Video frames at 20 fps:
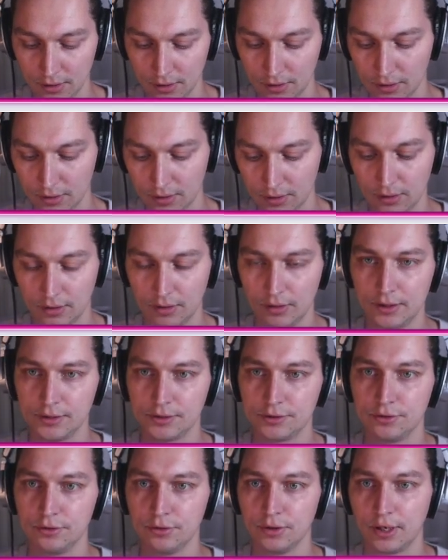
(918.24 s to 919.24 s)

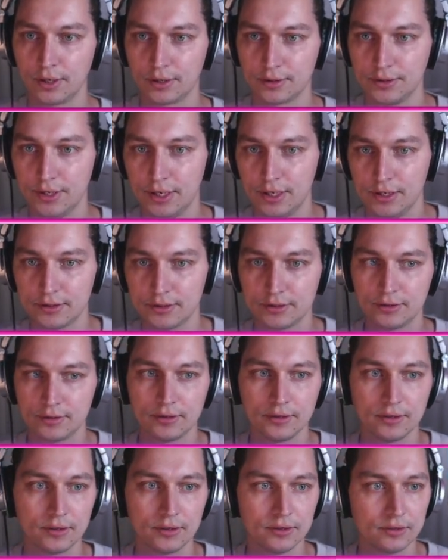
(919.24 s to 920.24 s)
Let's do like test.
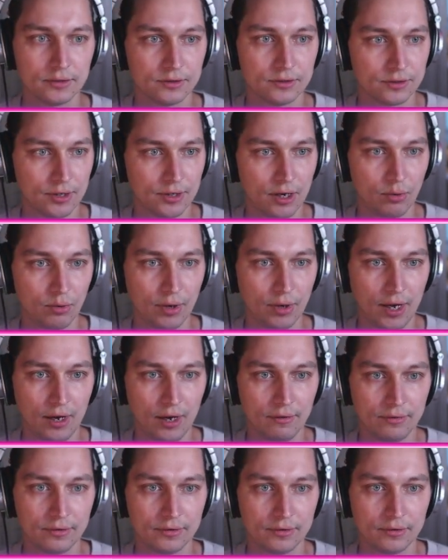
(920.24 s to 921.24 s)
So now we
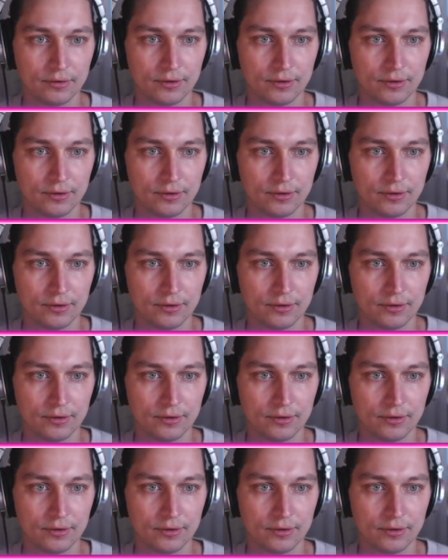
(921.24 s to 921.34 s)
have